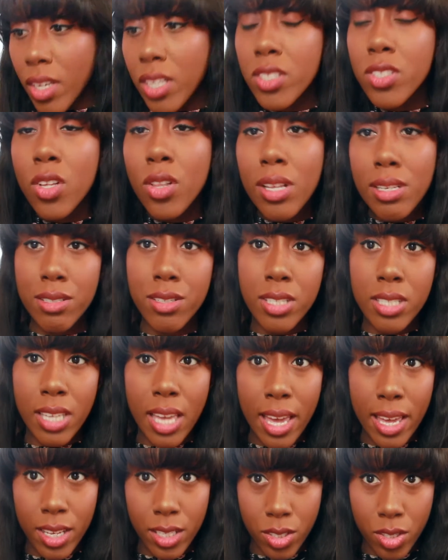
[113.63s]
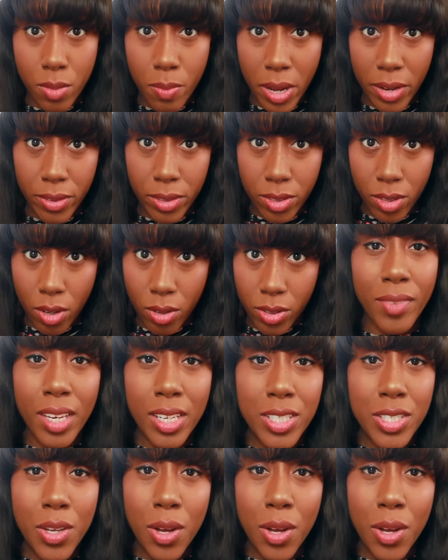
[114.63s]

So let's just get into my results.